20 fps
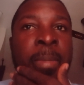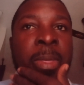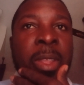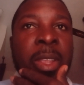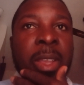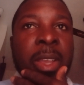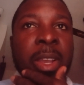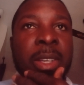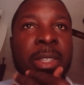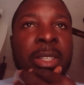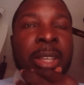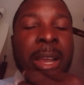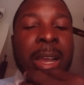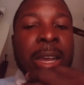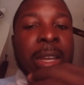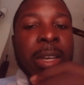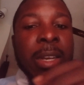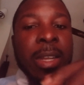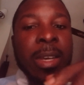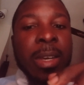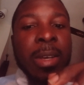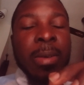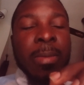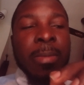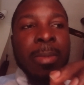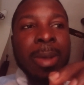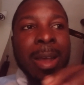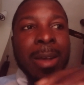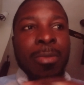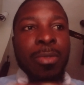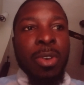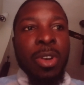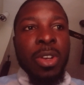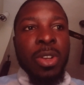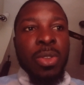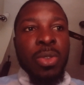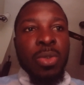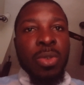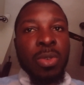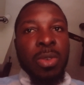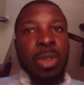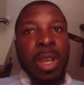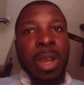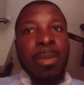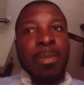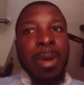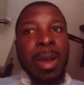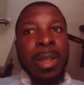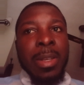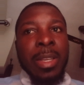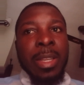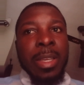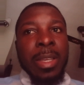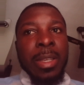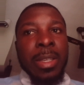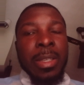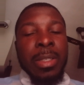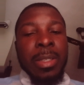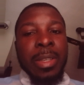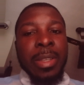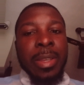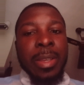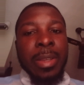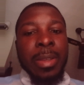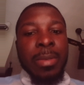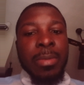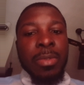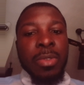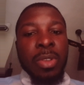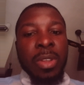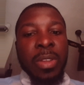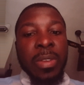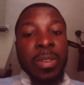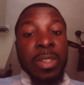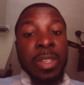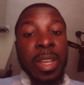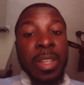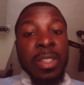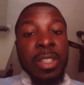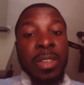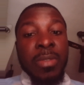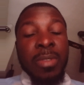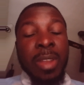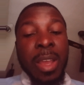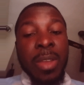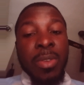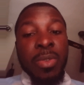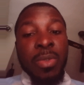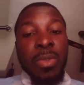Yes, and I've already told you about the incentive that you